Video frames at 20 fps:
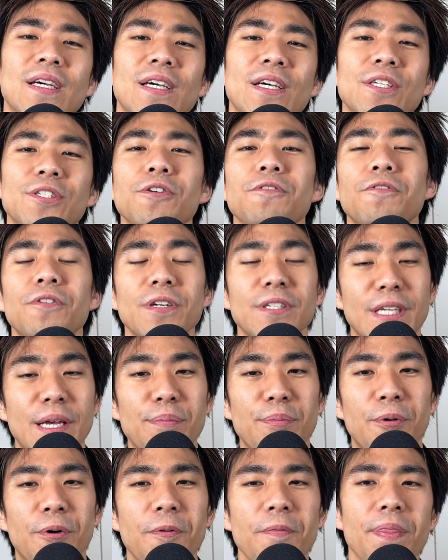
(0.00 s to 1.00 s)
So for
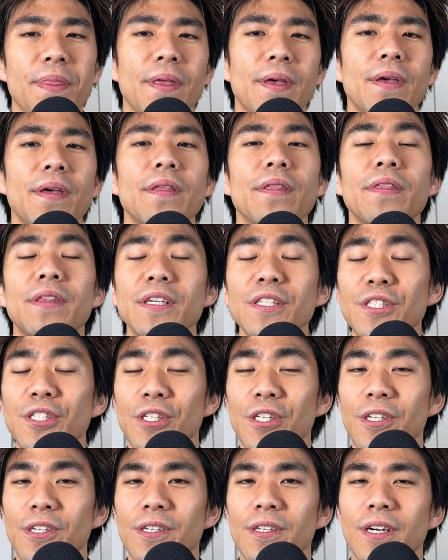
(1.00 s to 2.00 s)
example, this
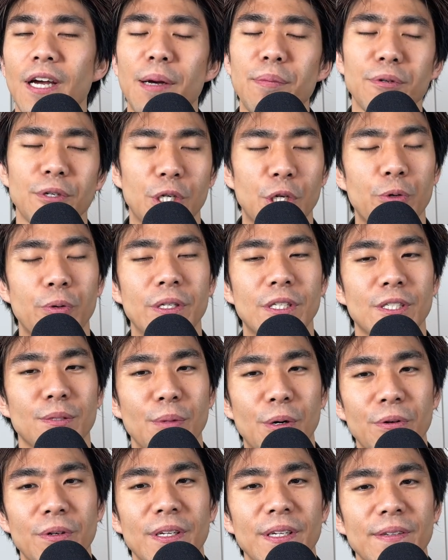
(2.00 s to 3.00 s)
year I'm going to quit
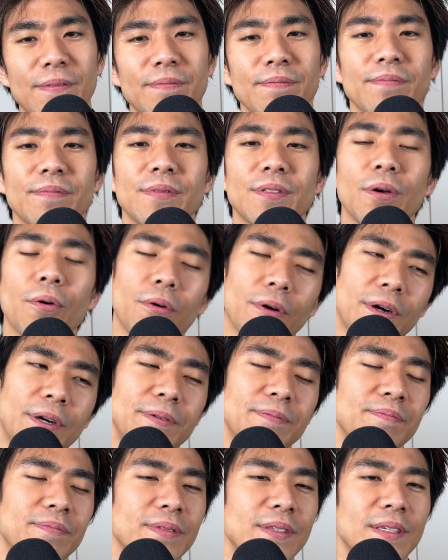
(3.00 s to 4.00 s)
smoking. Or
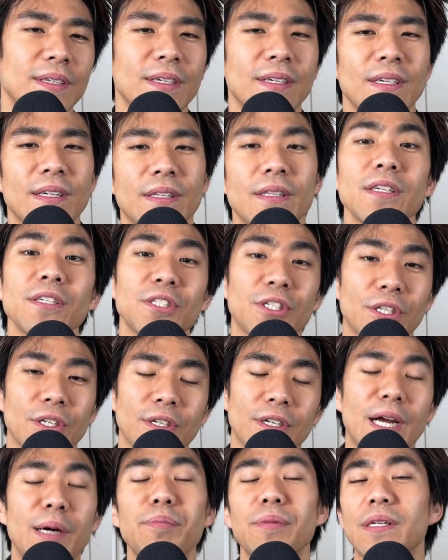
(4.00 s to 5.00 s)
this
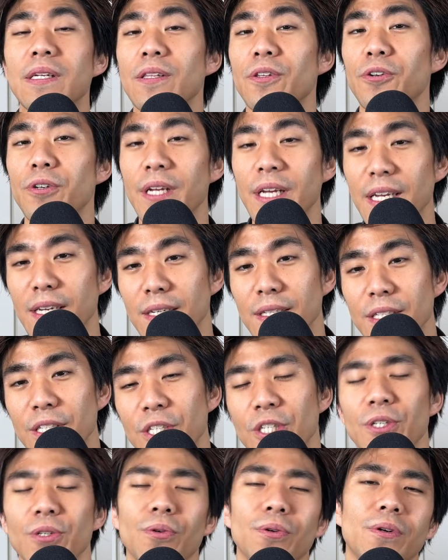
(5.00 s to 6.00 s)
year I'm going to learn
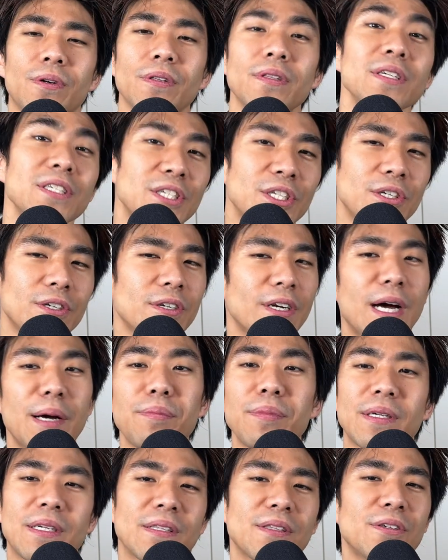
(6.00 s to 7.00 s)
English. Or this year I'm
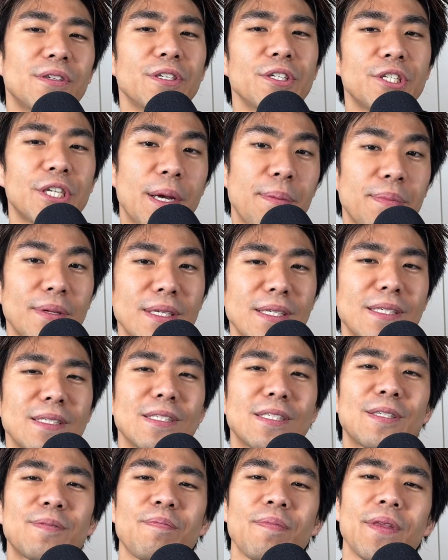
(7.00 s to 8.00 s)
going to learn
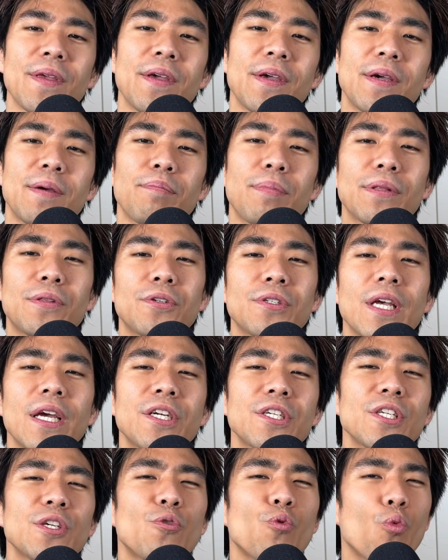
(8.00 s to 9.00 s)
Japanese. But there's
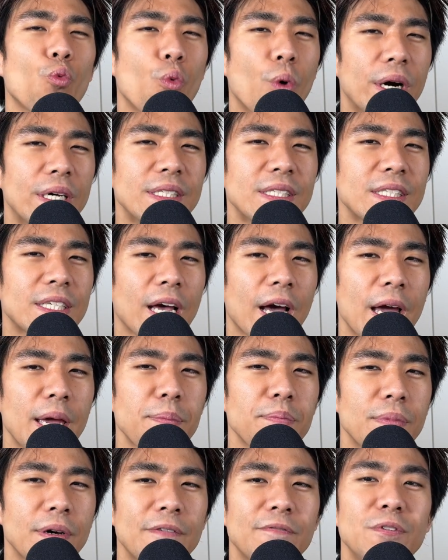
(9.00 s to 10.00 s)
actually one
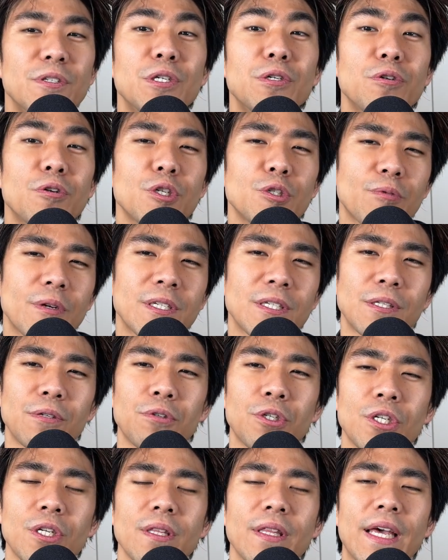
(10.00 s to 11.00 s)
type of New Year's
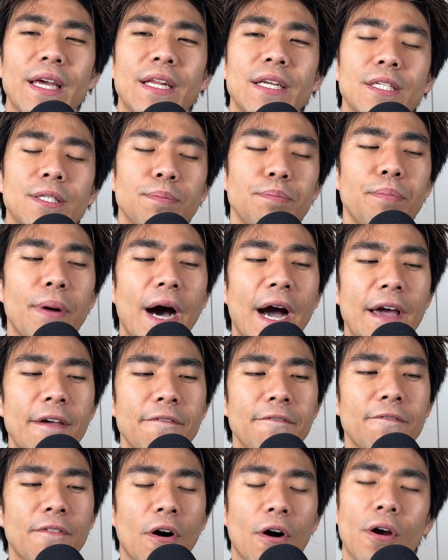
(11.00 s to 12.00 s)
resolution that is by
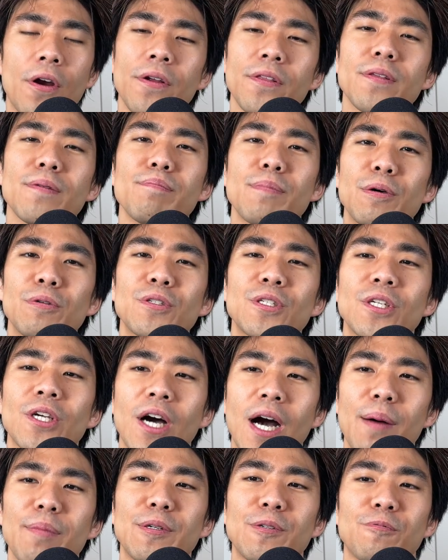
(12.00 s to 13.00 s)
far the most
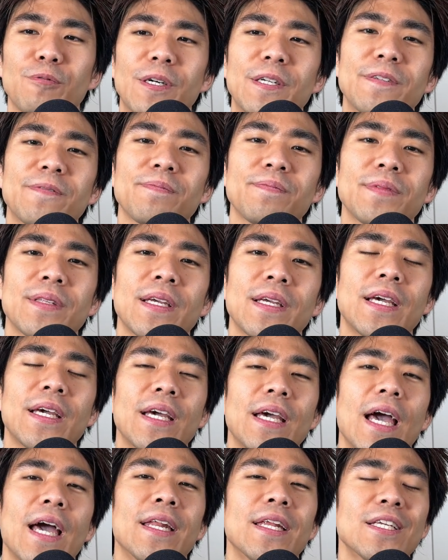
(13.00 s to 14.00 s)
common one.
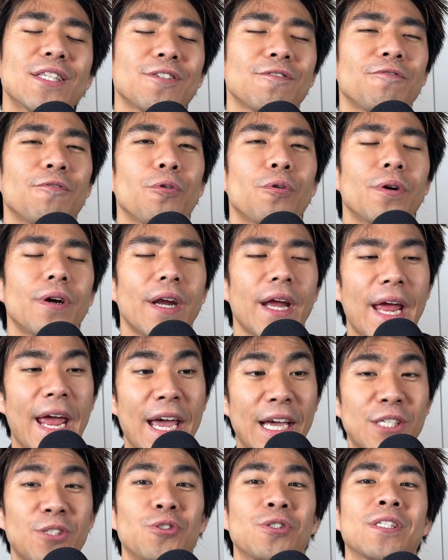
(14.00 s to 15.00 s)
And it's for
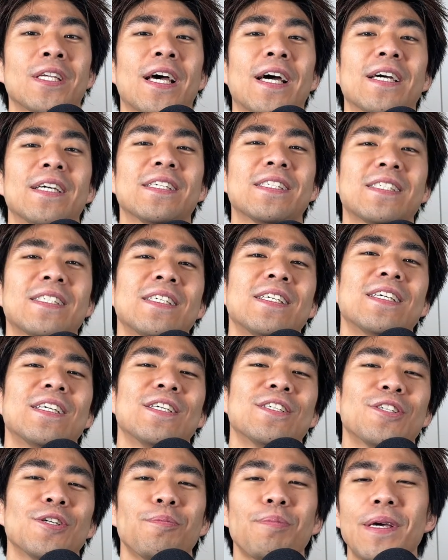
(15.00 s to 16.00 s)
exercise.
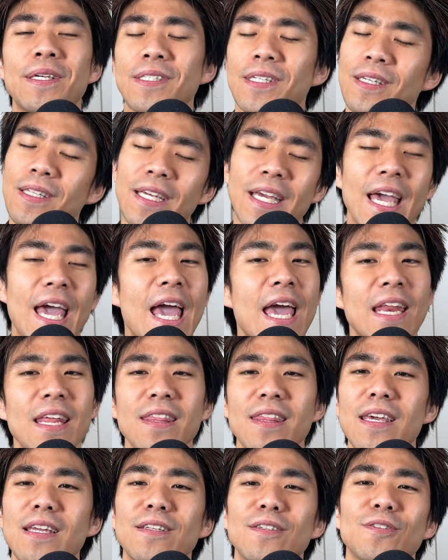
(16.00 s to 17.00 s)
So basically
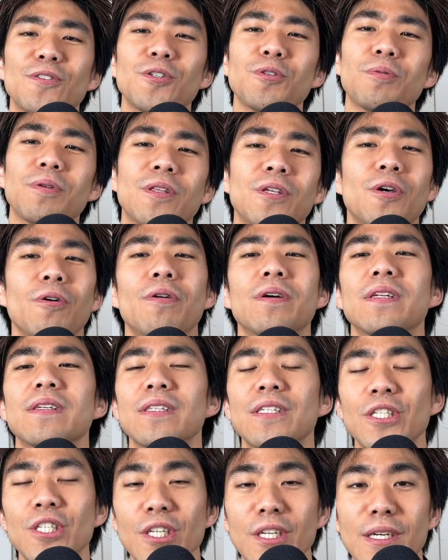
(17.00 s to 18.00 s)
anything to do with going to the
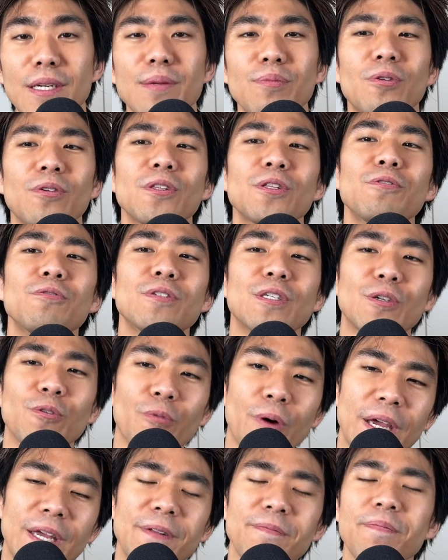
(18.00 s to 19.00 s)
gym or losing
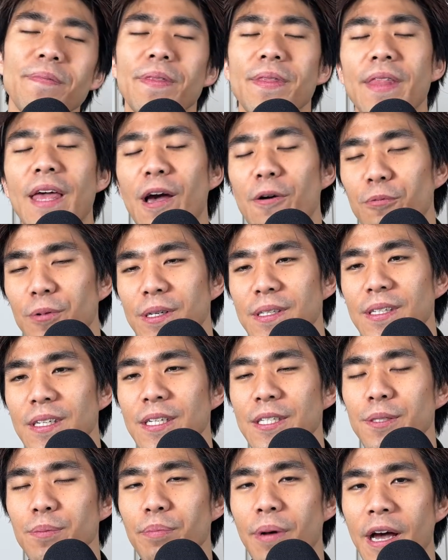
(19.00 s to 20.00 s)
weight, that one
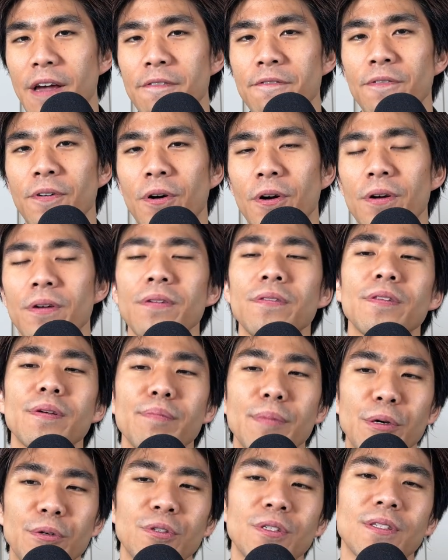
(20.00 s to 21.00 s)
is by far the
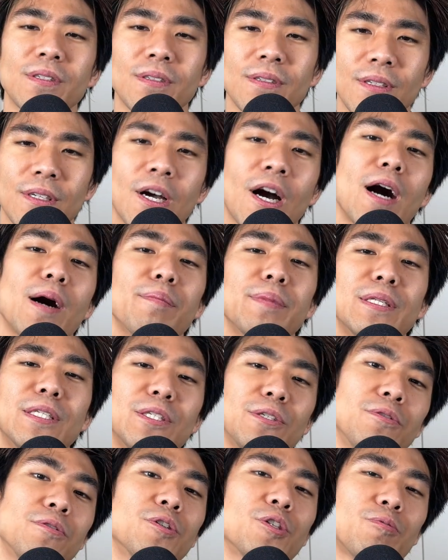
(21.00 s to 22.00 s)
most common
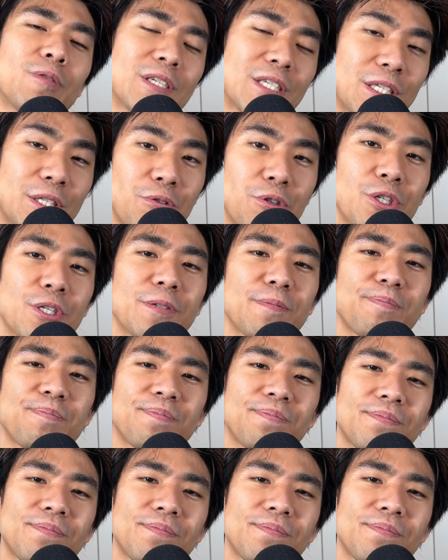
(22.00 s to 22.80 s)
New Year's resolution.